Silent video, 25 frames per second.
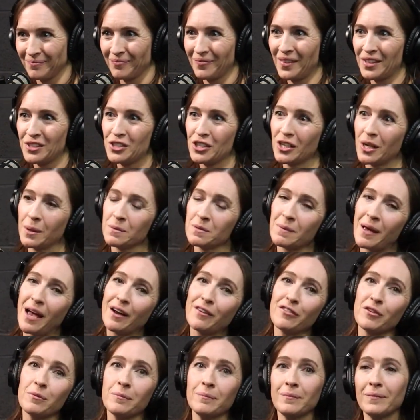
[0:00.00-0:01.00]
Then she comes back
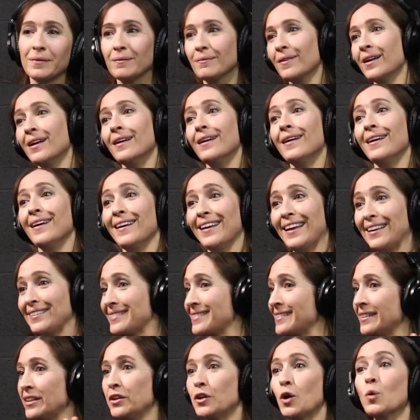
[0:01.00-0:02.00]
from,
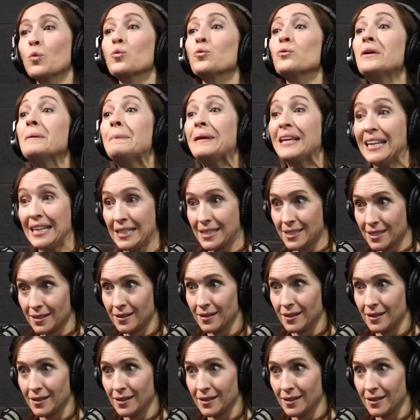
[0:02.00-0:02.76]
repeat.